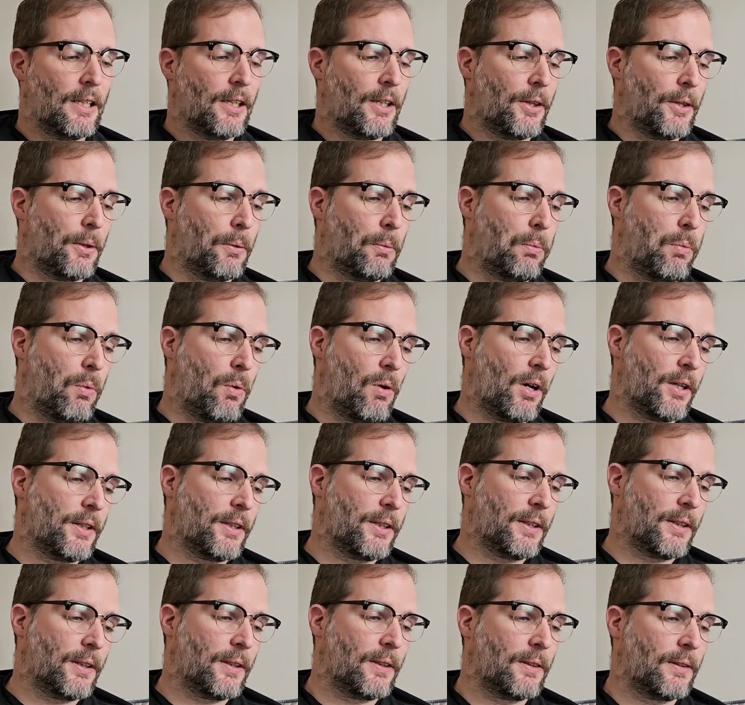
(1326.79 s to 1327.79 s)
The
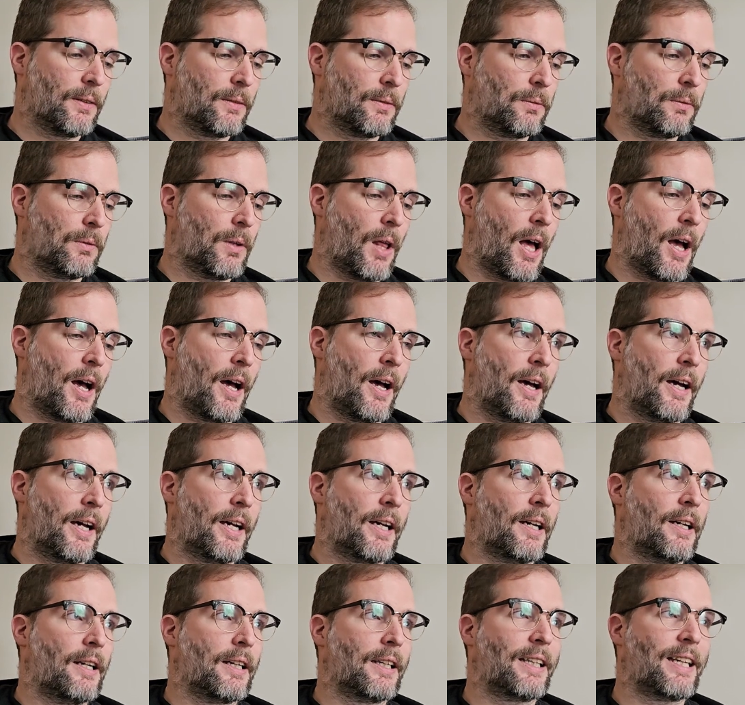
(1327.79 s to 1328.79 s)
one
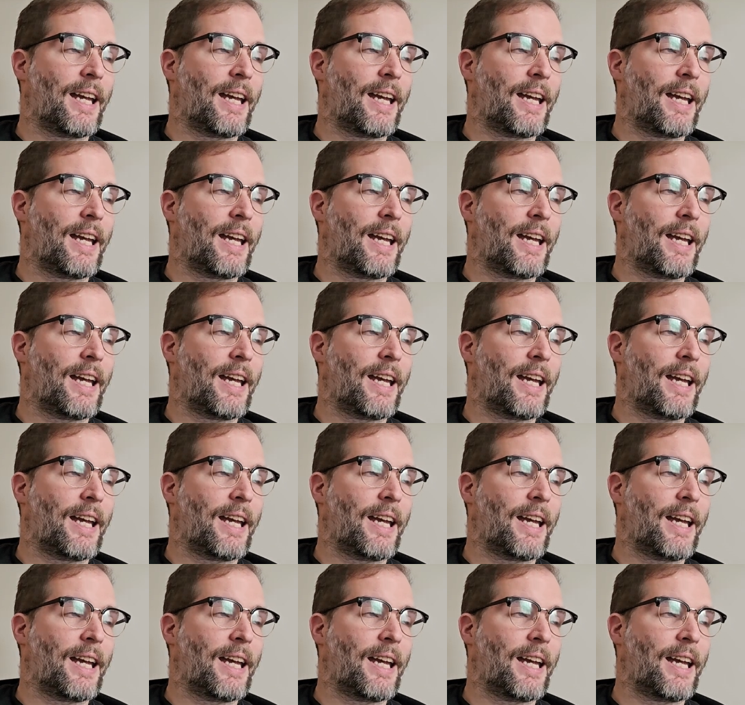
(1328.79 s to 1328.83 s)
uh,